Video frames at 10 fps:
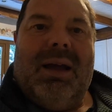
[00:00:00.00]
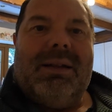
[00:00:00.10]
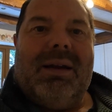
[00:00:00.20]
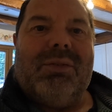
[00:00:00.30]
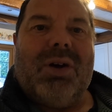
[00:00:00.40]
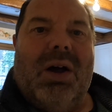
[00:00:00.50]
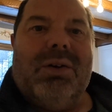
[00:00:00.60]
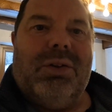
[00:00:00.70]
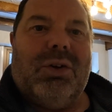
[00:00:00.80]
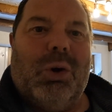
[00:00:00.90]
And then I've got
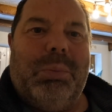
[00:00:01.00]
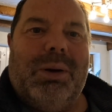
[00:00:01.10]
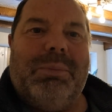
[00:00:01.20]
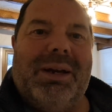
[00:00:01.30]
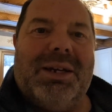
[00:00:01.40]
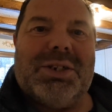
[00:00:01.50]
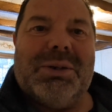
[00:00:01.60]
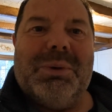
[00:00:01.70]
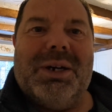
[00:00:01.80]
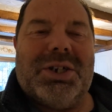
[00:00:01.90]
another couple of
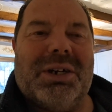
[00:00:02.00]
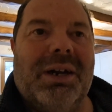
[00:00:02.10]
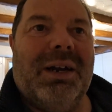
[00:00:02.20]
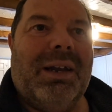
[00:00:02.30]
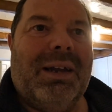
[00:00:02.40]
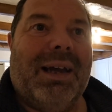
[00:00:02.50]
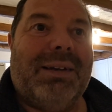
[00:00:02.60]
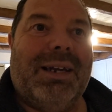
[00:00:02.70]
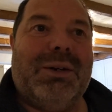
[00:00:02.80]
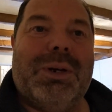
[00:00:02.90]
bits which I
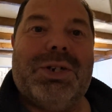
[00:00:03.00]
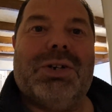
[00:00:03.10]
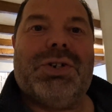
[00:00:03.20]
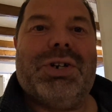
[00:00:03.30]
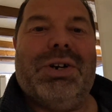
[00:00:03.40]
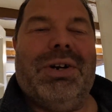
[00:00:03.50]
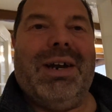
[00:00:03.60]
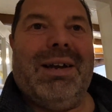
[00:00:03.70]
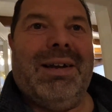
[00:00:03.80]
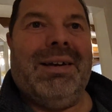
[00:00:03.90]
did, which I'll show you.